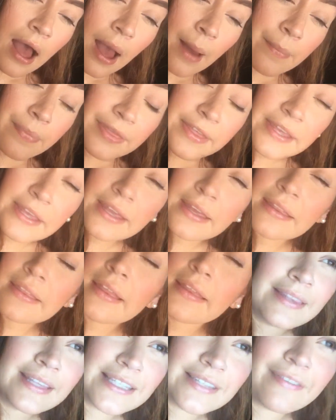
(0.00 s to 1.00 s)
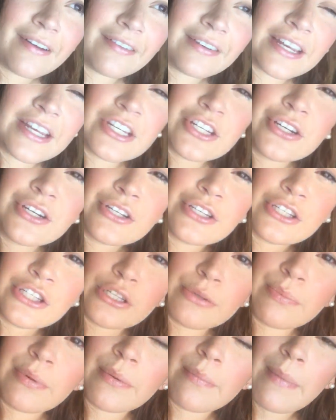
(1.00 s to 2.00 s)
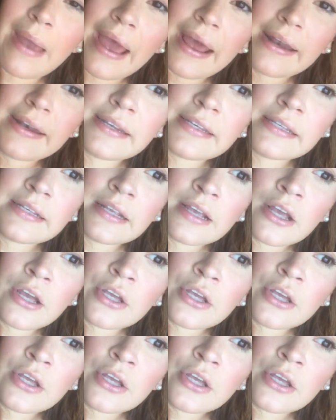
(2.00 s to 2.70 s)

I'm thinking that this foundation is super matte.